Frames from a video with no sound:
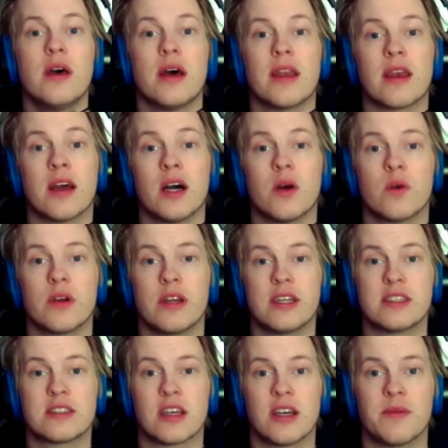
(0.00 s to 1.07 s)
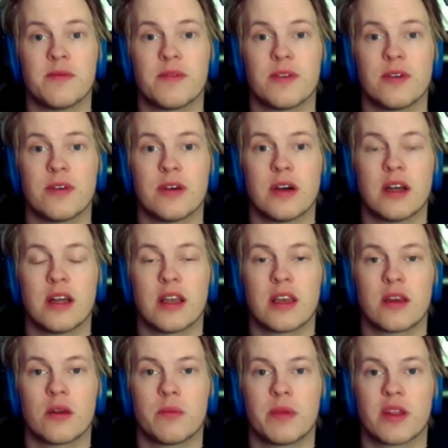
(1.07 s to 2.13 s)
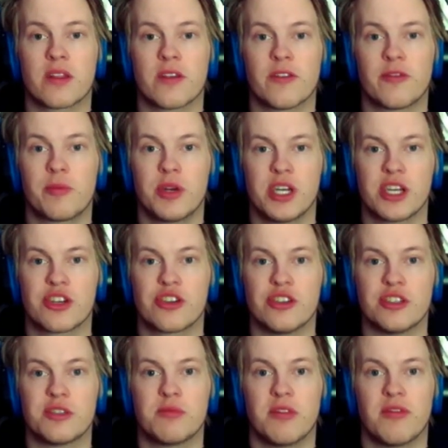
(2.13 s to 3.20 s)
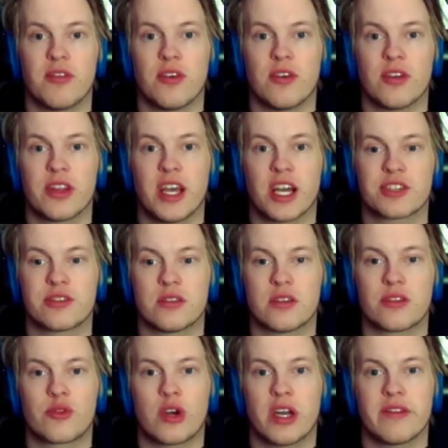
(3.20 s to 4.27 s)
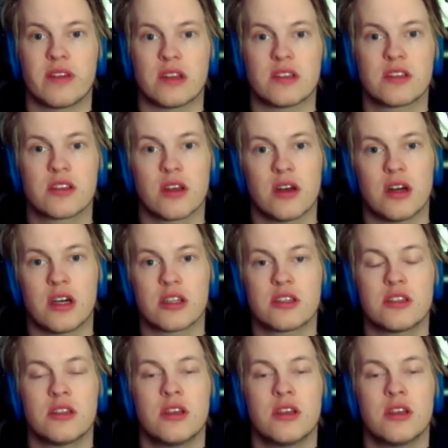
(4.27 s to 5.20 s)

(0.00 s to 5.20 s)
And now it is time for a little bit of predictions before the actual driving starts.